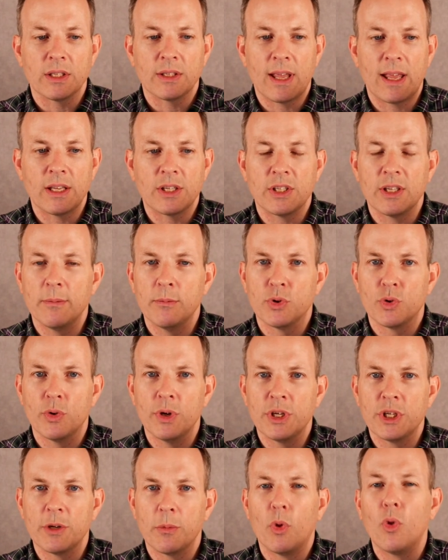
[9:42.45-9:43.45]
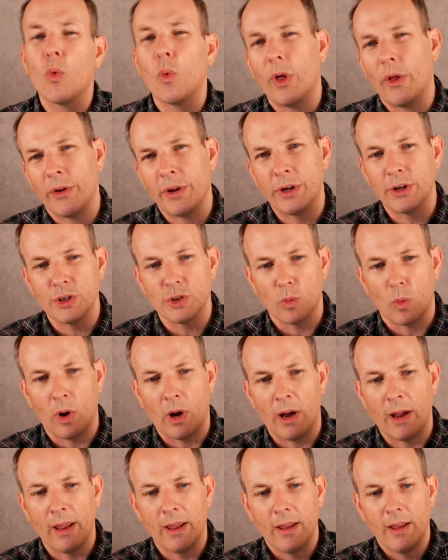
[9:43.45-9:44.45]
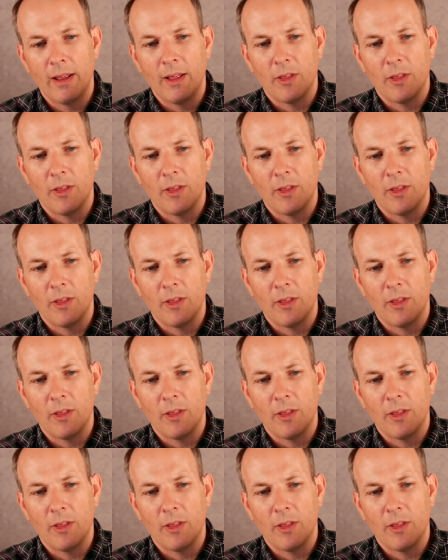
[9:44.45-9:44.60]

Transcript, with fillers: That seems reasonable. Well, here's why.